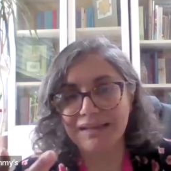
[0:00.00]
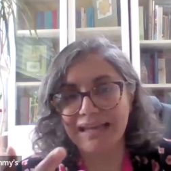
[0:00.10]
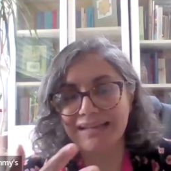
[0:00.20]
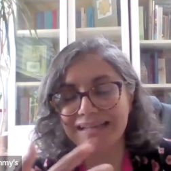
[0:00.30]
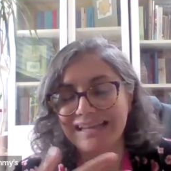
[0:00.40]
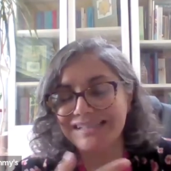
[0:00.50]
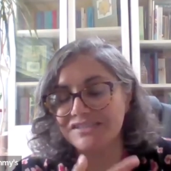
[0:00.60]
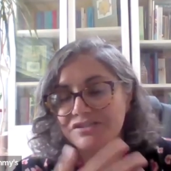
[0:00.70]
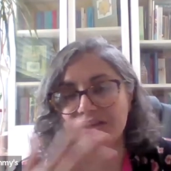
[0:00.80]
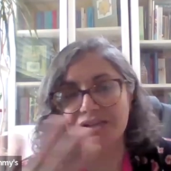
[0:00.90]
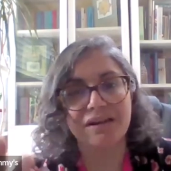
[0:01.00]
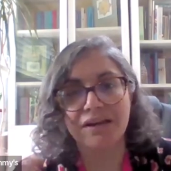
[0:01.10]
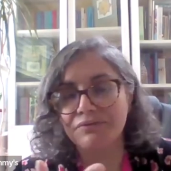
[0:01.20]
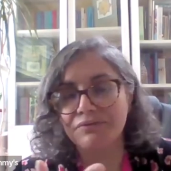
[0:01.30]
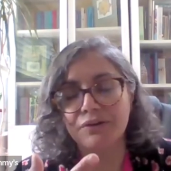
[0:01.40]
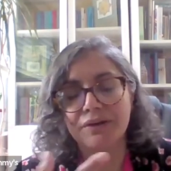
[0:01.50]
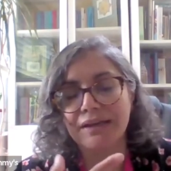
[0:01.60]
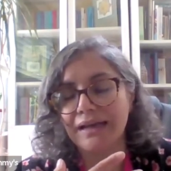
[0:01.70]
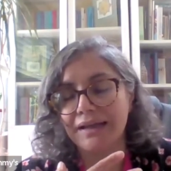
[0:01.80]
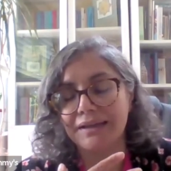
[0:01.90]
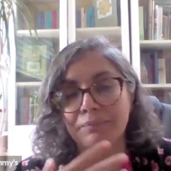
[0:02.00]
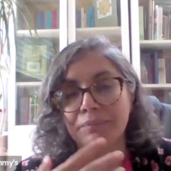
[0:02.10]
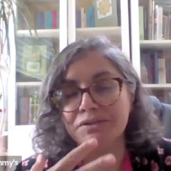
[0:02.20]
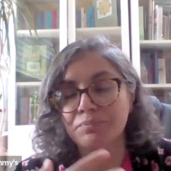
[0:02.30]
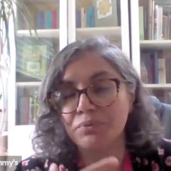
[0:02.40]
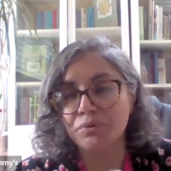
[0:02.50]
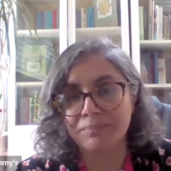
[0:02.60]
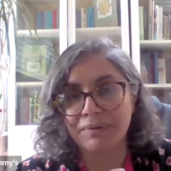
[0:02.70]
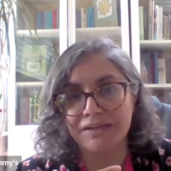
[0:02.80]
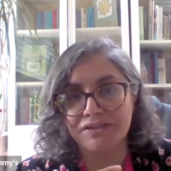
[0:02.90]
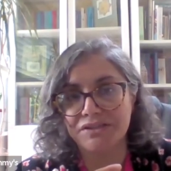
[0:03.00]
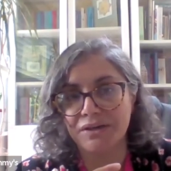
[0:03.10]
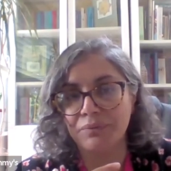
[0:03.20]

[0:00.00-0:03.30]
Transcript: it's just kind of looking at the much broader picture.